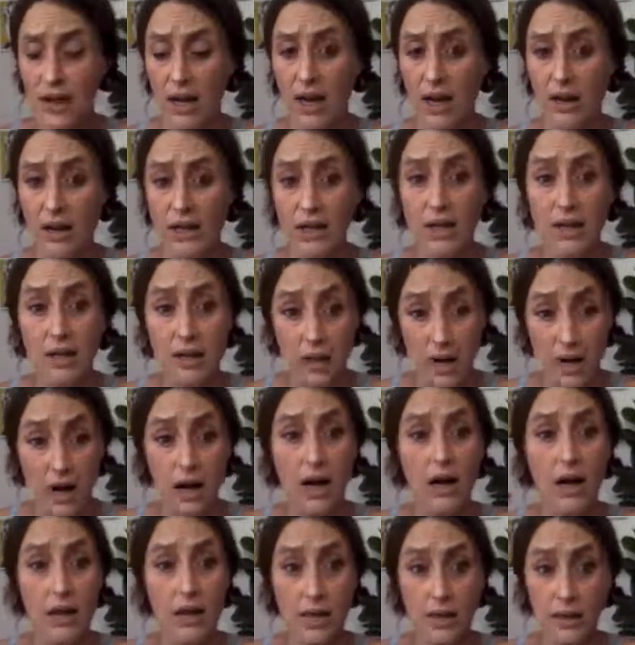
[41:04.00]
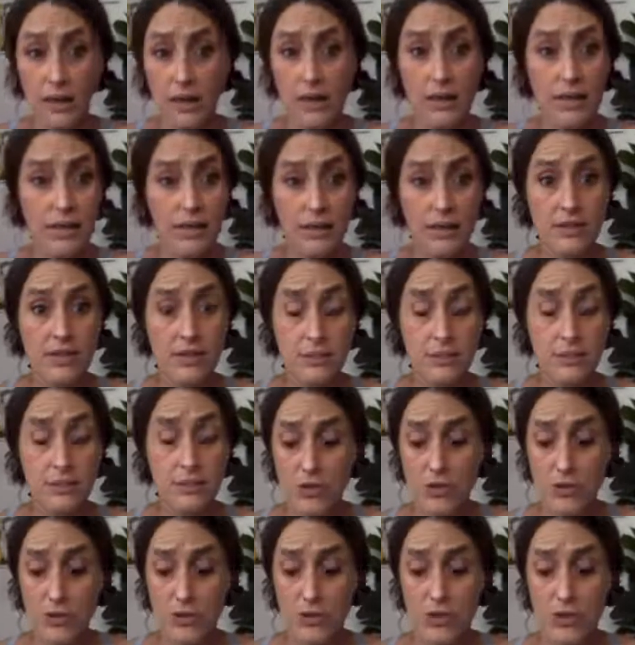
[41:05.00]
on in the
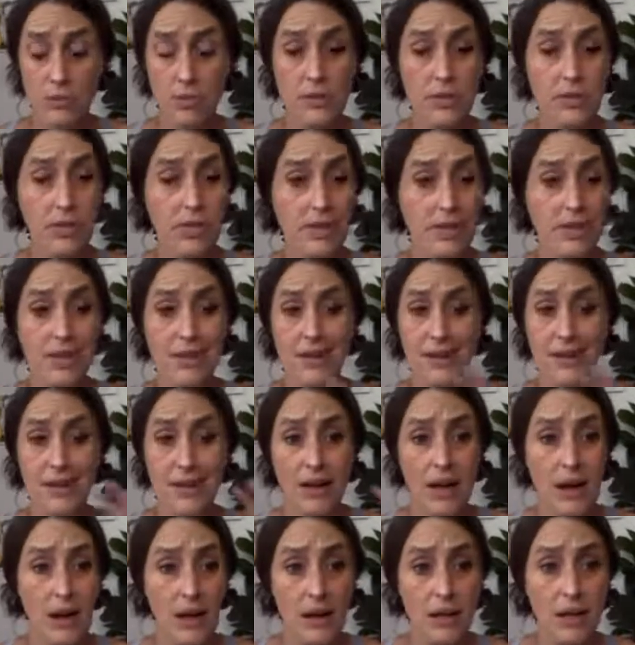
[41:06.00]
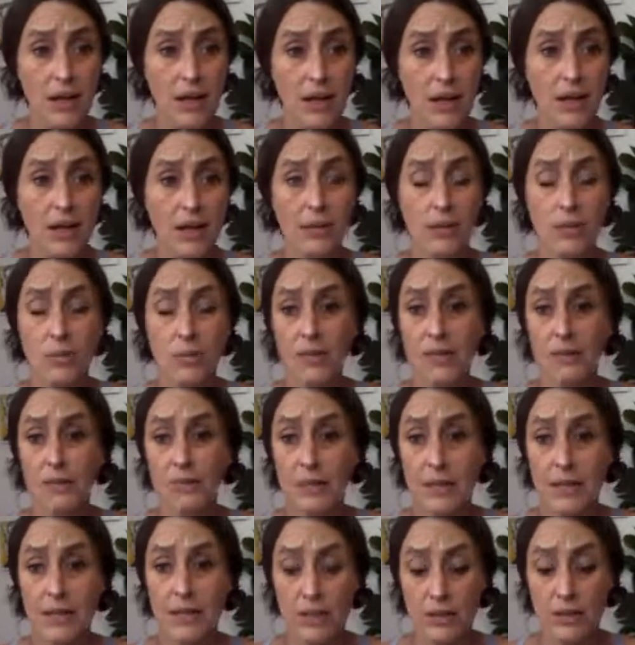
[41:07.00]
spiritual community and online
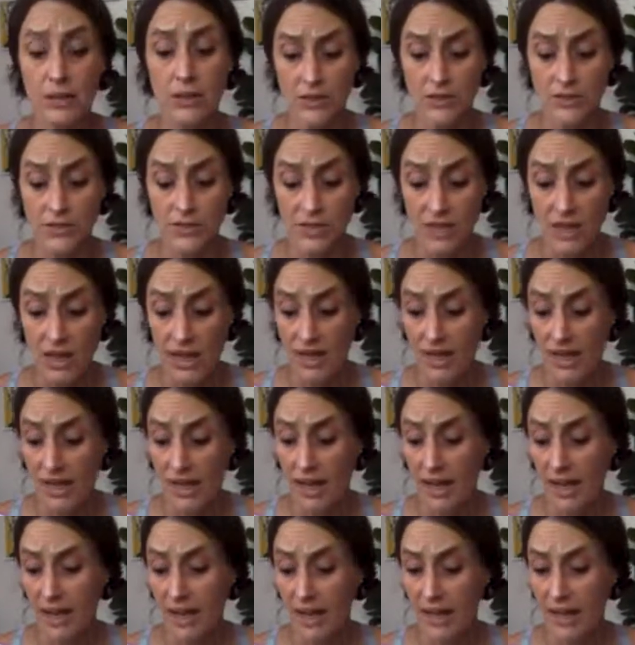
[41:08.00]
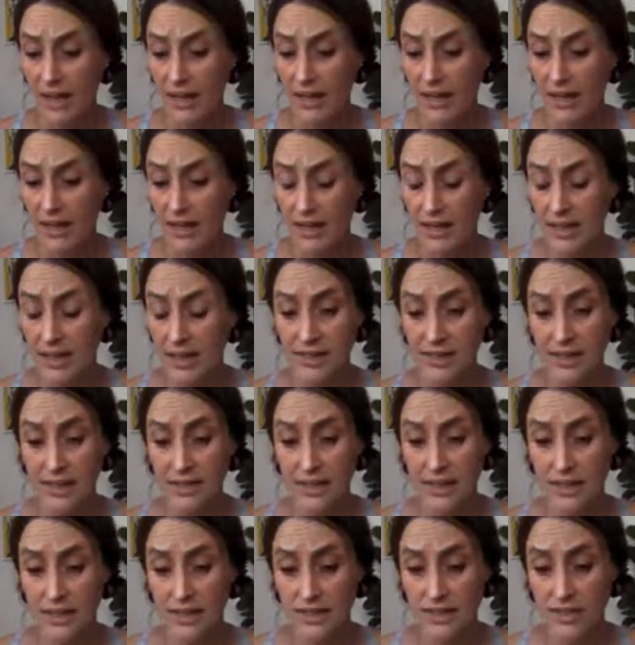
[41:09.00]
with readers, and
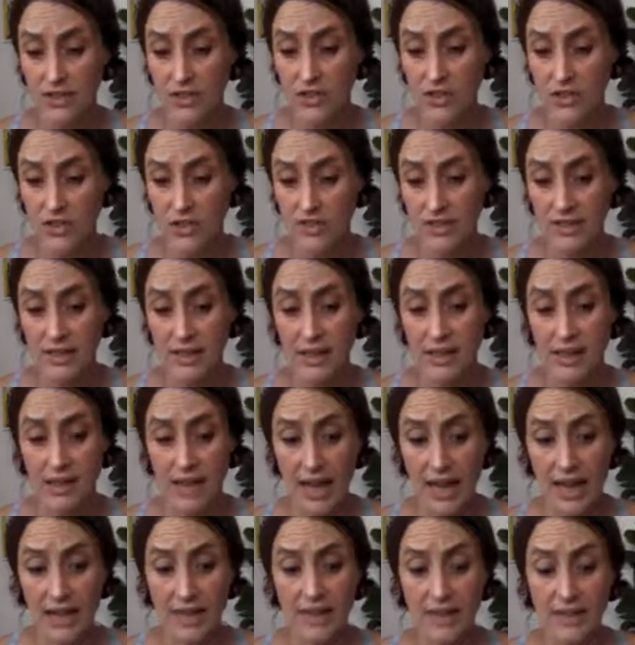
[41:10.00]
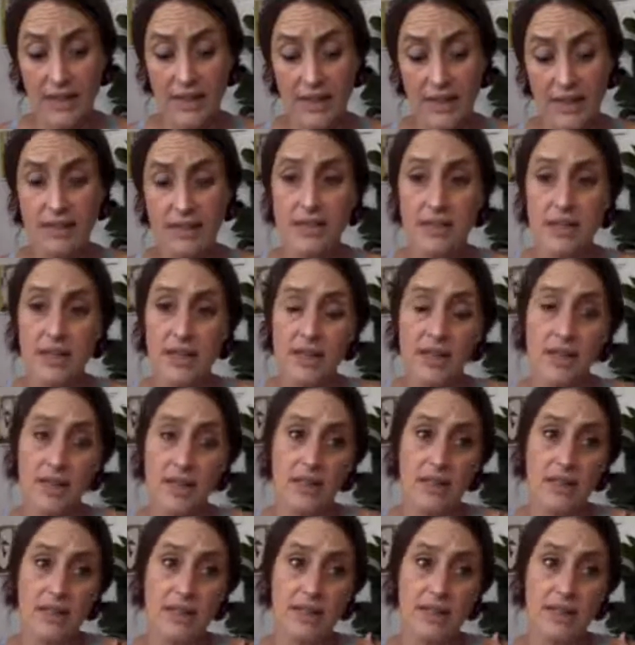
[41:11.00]
it's just, again,
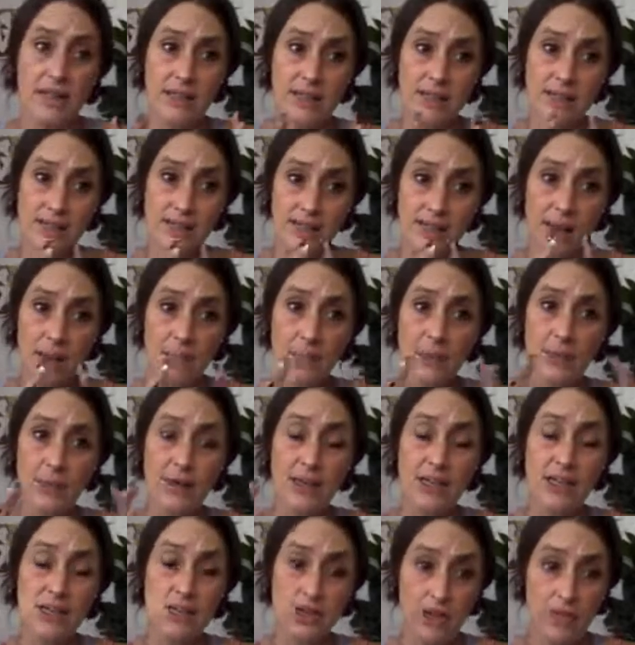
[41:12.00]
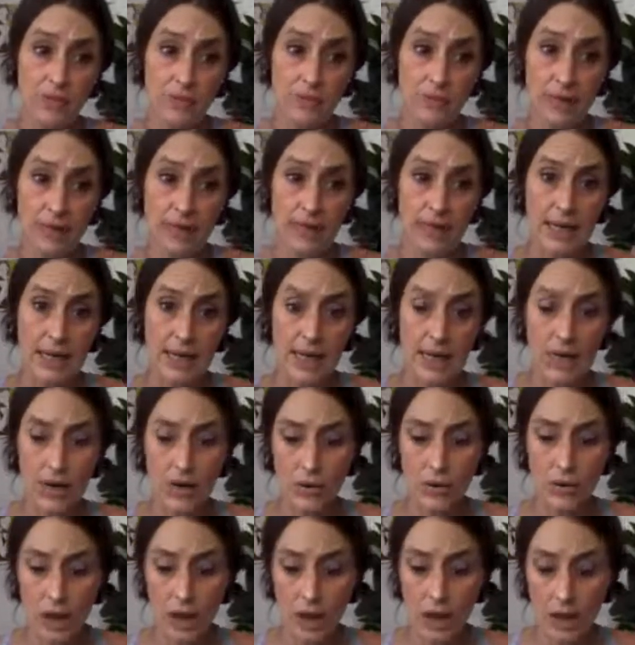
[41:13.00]
this separation right
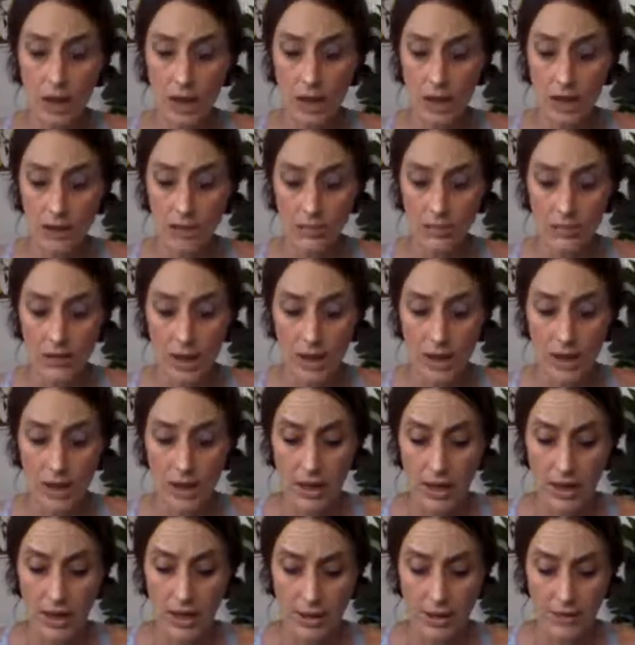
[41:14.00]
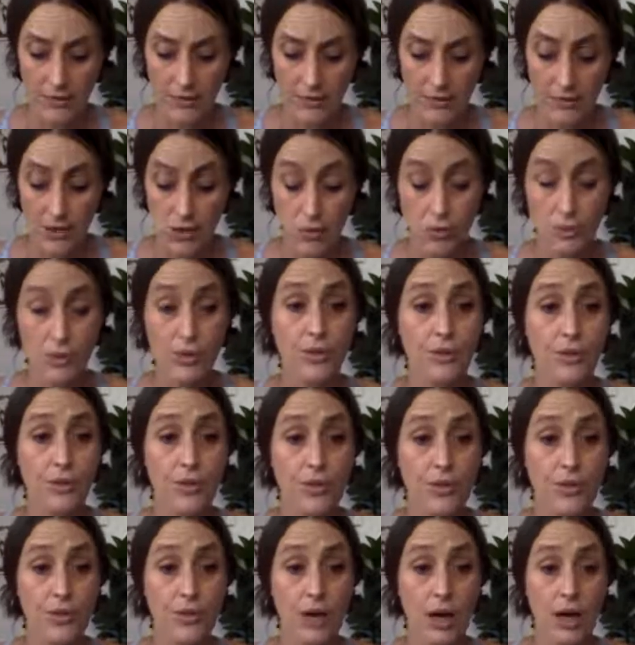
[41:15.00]
now of
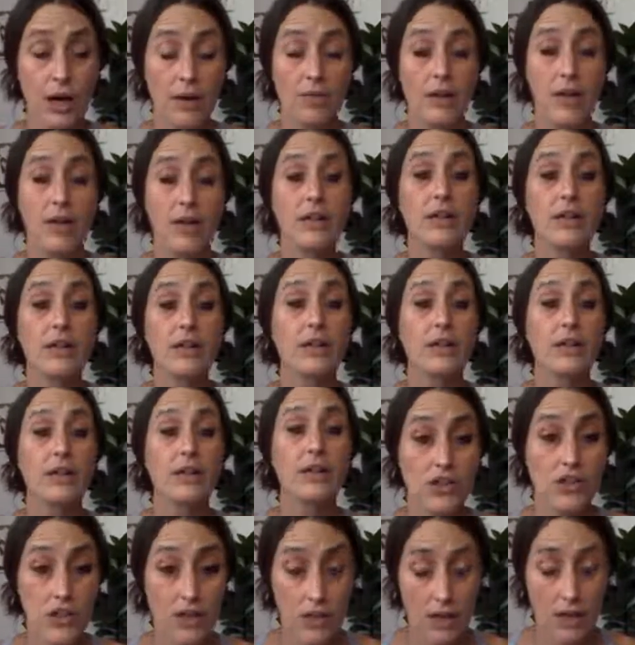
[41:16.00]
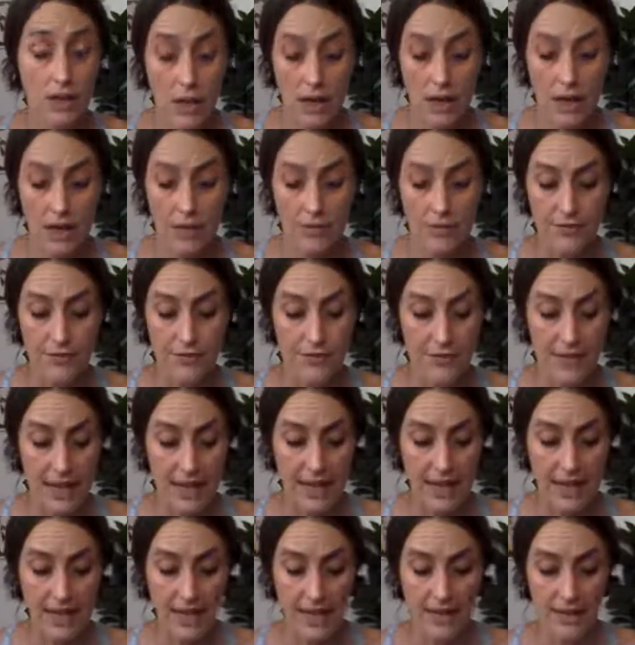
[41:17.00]
truth, of unconditional love
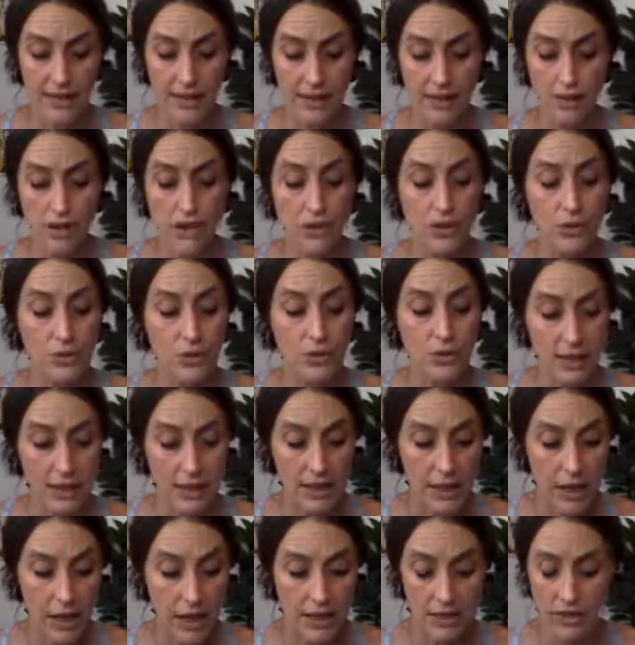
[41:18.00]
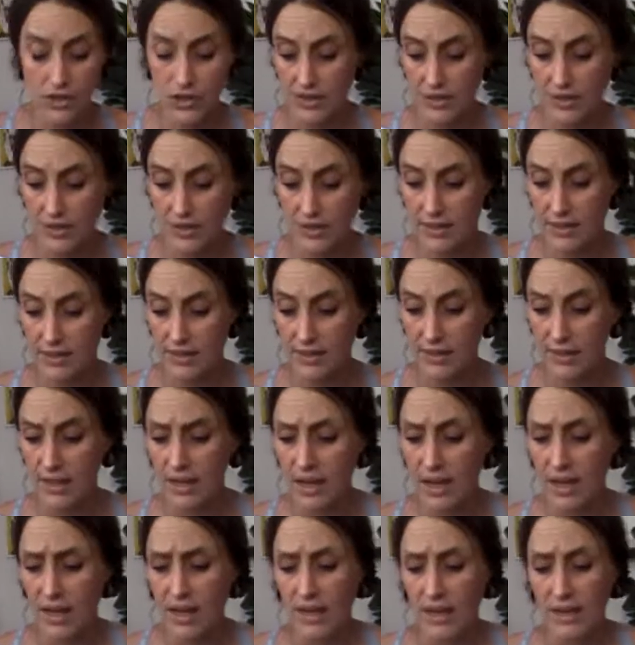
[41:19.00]
and unity
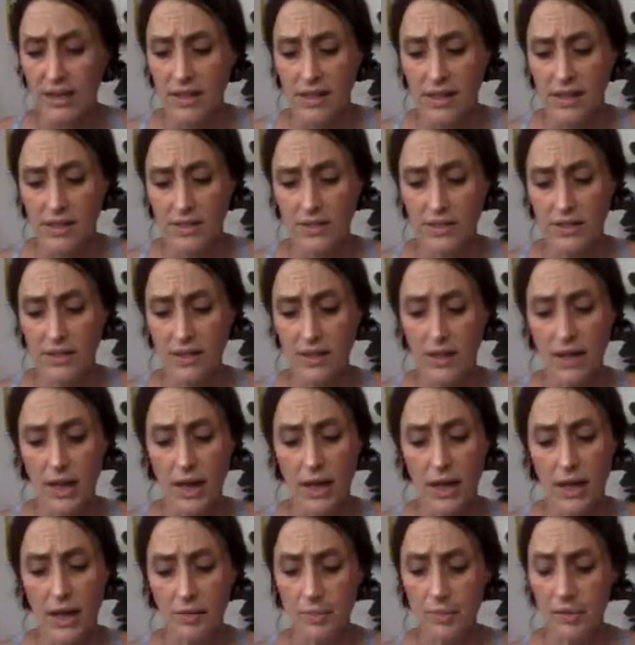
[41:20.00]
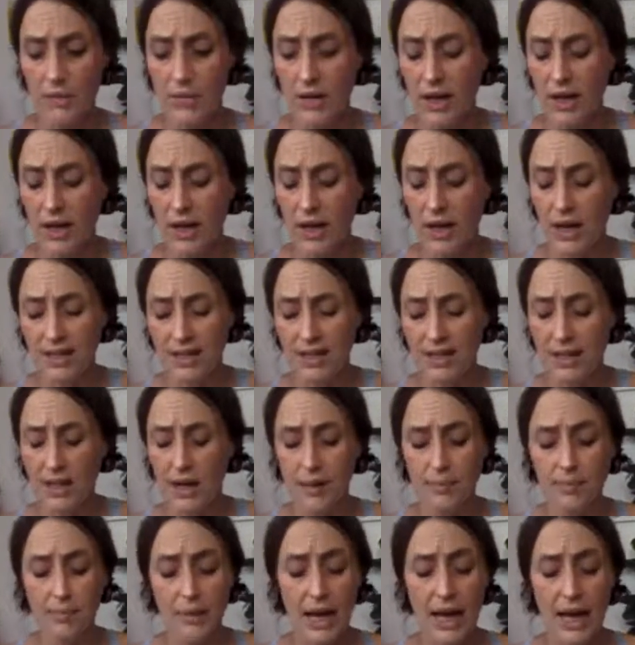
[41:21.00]
consciousness. There's a lot of I
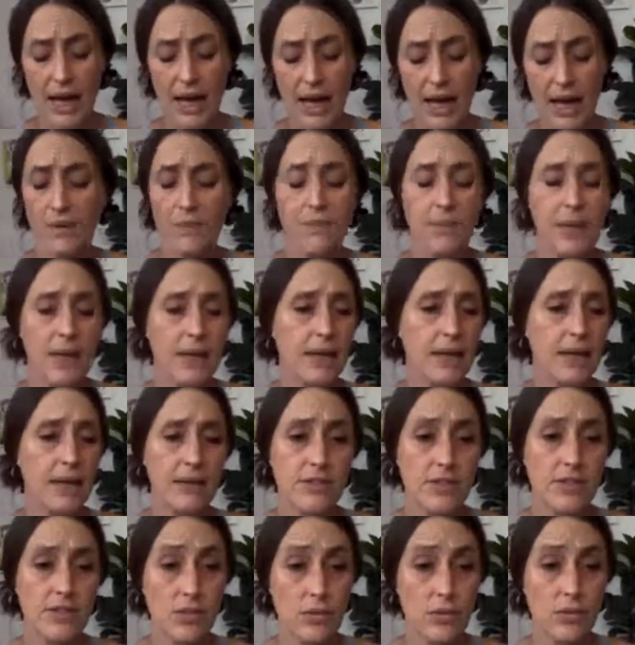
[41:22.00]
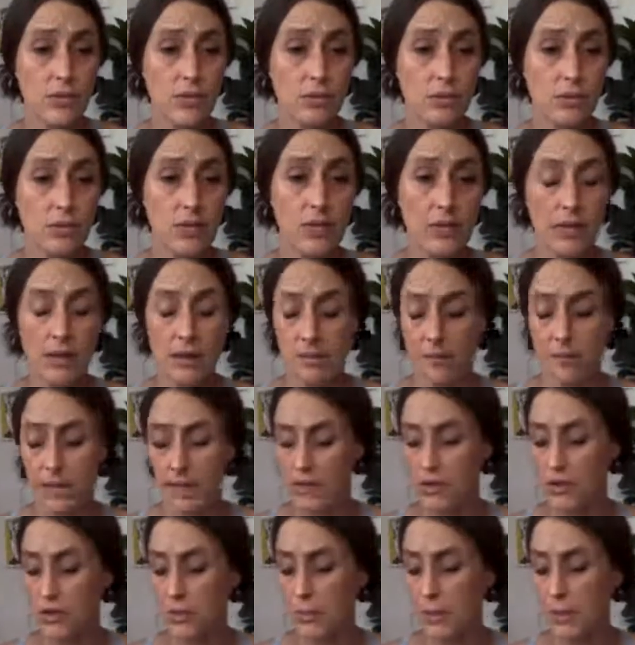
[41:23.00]
haven't been on social media
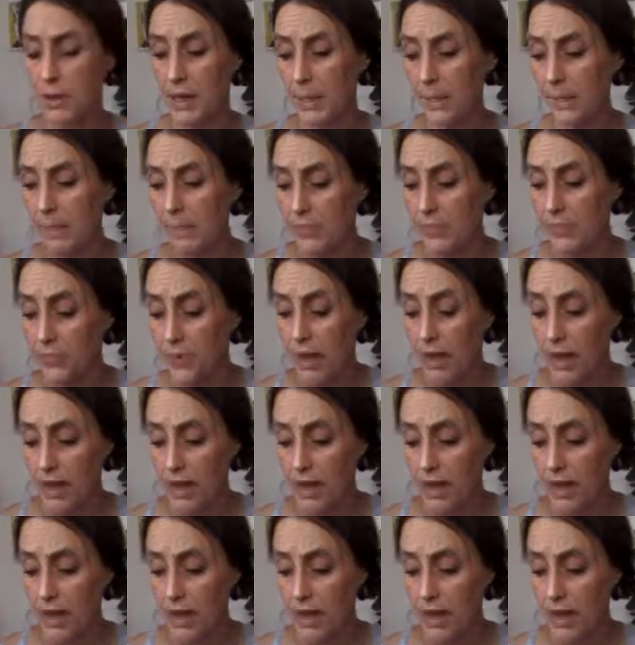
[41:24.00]
much, but